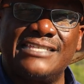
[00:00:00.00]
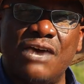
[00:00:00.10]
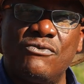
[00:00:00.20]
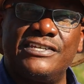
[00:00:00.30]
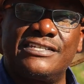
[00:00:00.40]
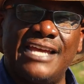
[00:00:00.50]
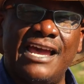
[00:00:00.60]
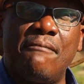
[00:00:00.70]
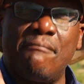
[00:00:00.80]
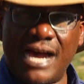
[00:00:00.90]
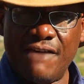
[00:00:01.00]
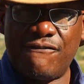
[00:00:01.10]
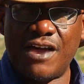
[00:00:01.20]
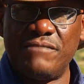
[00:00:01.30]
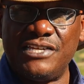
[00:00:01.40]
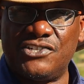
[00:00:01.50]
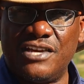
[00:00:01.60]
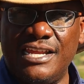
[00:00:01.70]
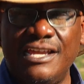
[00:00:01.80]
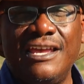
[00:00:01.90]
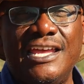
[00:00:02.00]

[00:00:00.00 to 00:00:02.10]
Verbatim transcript: that we share my farming journey